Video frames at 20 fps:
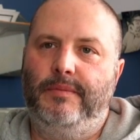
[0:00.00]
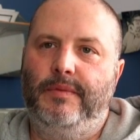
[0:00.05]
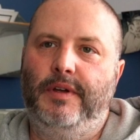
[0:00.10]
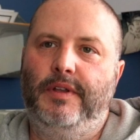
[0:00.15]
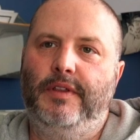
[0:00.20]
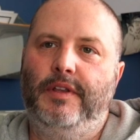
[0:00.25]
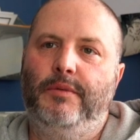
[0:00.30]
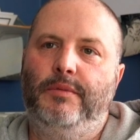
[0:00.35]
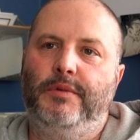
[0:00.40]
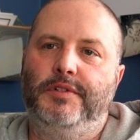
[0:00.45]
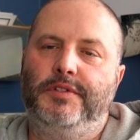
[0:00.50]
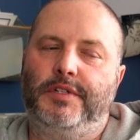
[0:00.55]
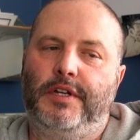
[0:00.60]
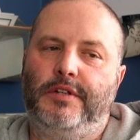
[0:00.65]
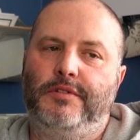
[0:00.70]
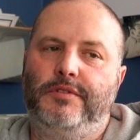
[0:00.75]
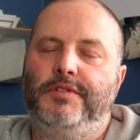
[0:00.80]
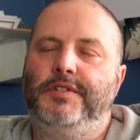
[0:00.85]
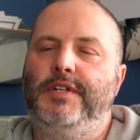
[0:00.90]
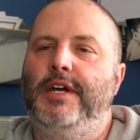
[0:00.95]
and then we'll
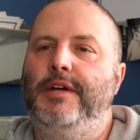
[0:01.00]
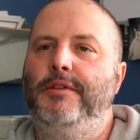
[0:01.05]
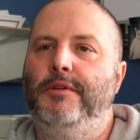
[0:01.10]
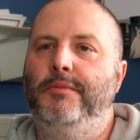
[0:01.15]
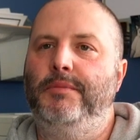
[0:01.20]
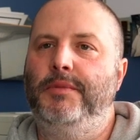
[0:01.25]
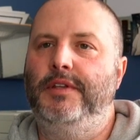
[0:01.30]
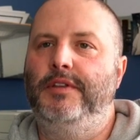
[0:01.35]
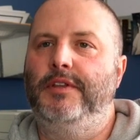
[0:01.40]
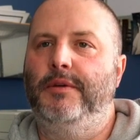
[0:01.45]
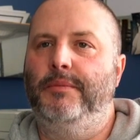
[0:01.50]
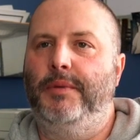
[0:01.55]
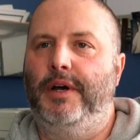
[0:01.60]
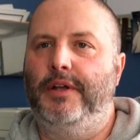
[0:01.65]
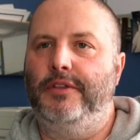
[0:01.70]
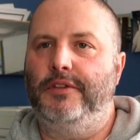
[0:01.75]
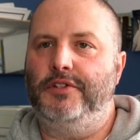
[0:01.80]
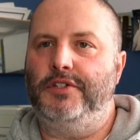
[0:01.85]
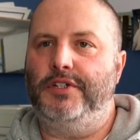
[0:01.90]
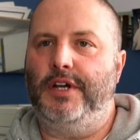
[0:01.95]
schedule time to meet them
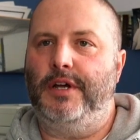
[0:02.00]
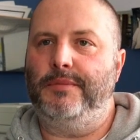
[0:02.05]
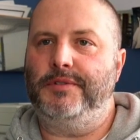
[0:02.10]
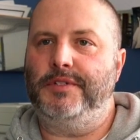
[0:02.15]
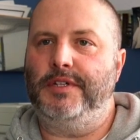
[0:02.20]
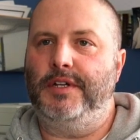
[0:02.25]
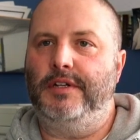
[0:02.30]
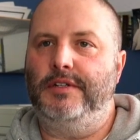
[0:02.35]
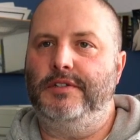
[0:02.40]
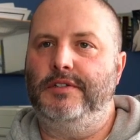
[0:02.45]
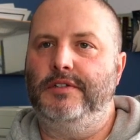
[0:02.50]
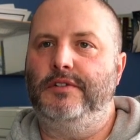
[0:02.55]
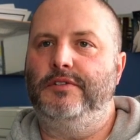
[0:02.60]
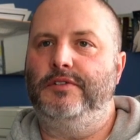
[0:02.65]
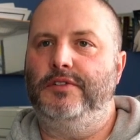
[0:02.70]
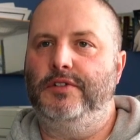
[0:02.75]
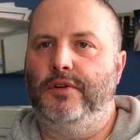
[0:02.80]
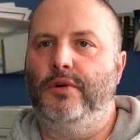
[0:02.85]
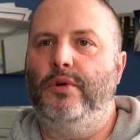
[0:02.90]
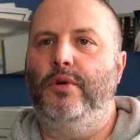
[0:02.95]
on the job site to,
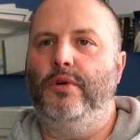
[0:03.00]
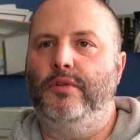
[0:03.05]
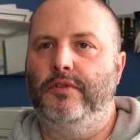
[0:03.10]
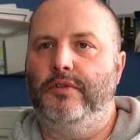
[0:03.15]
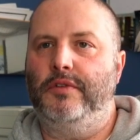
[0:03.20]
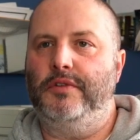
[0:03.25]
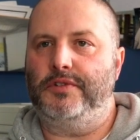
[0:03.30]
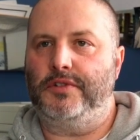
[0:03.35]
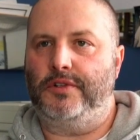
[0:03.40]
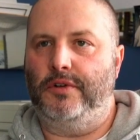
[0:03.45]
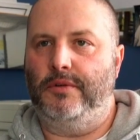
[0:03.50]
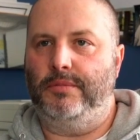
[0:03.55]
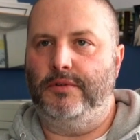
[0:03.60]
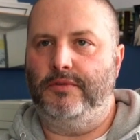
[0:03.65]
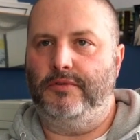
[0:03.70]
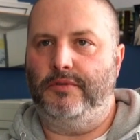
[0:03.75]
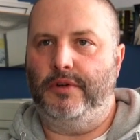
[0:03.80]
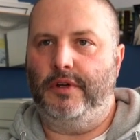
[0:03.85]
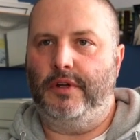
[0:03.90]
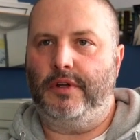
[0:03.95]
to go over the scope
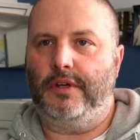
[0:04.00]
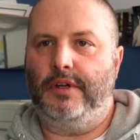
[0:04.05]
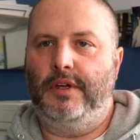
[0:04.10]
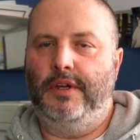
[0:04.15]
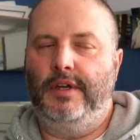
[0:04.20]
of work.